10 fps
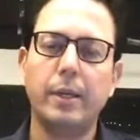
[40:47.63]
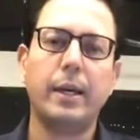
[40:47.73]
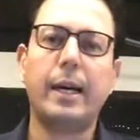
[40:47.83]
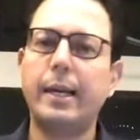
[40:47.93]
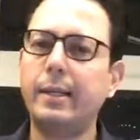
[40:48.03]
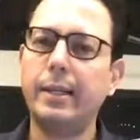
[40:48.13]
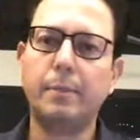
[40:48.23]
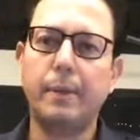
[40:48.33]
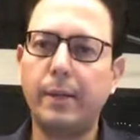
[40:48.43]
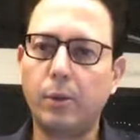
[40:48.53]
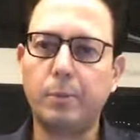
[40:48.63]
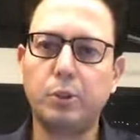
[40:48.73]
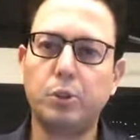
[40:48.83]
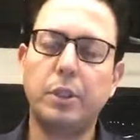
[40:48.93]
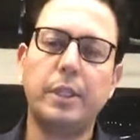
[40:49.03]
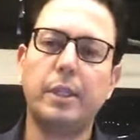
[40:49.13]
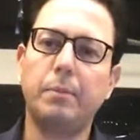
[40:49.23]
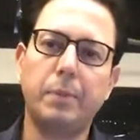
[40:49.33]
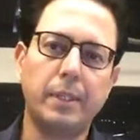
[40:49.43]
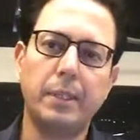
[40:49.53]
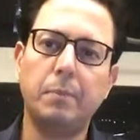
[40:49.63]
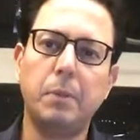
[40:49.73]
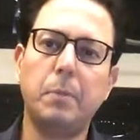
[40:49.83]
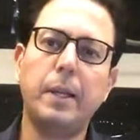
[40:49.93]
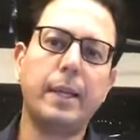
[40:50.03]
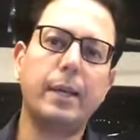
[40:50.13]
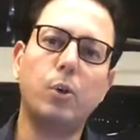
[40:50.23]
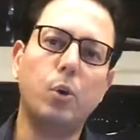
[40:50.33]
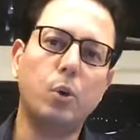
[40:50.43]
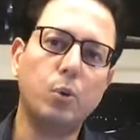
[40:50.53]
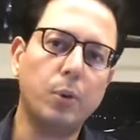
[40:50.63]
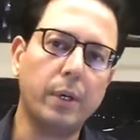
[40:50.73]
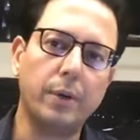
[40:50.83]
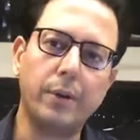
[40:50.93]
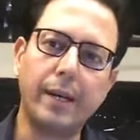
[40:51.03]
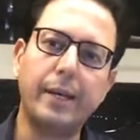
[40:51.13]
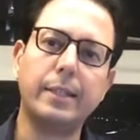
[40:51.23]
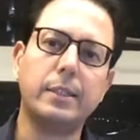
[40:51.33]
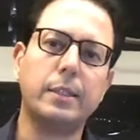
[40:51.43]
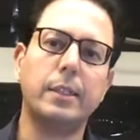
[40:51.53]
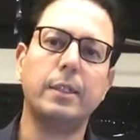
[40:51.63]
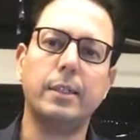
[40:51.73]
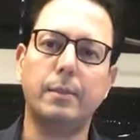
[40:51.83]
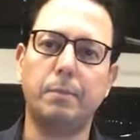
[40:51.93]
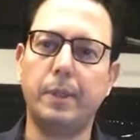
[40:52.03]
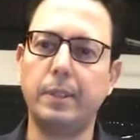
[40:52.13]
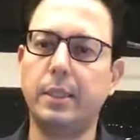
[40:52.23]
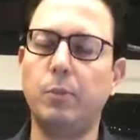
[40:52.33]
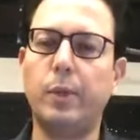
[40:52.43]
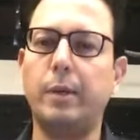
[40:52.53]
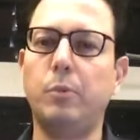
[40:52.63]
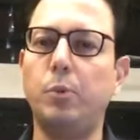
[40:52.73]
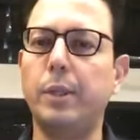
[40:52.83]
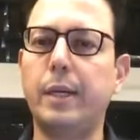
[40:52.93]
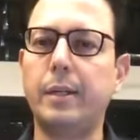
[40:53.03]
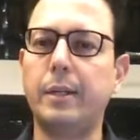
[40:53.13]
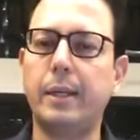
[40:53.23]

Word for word: I take my opportunity in praising people and I go to a great extent in praising when I'm doing that.